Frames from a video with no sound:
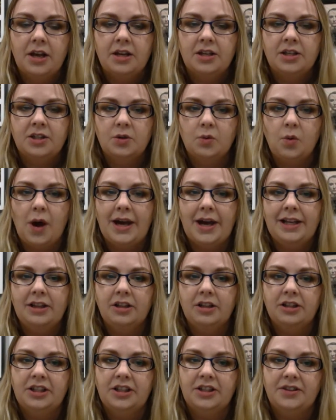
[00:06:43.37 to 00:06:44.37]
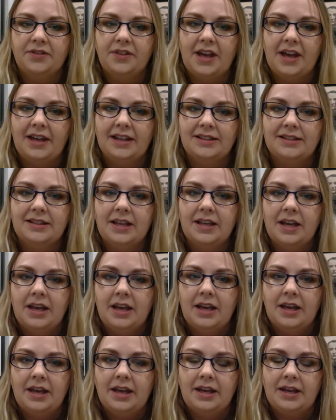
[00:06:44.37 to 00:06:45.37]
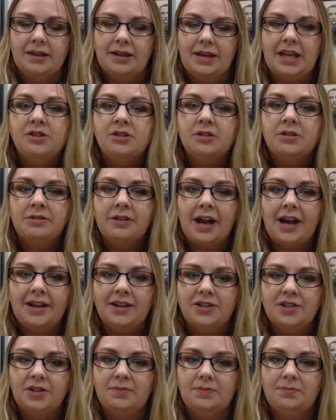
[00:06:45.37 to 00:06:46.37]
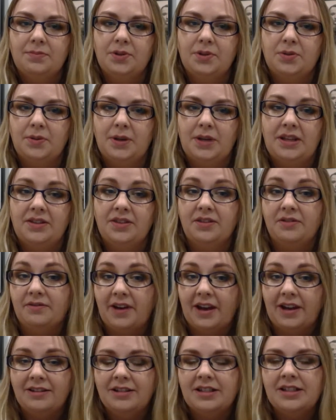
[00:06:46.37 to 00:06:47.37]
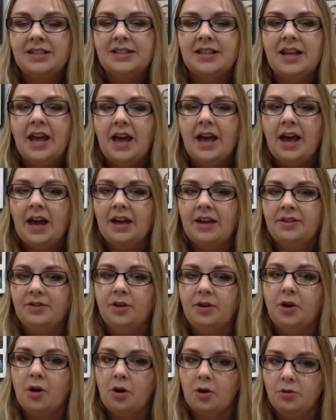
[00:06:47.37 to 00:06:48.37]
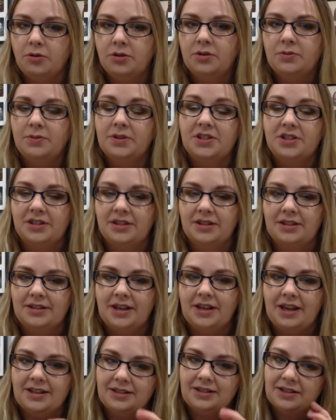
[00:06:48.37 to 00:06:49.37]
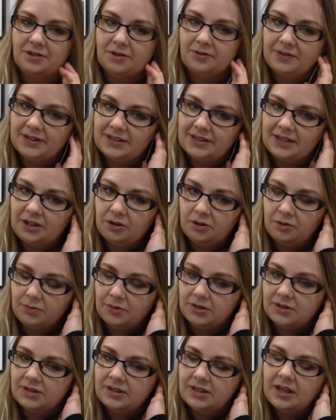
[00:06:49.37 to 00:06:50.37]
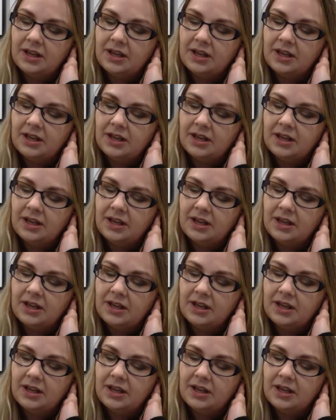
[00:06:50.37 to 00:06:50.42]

So I look at that interaction between the virus and the host, which in this case is obviously humans,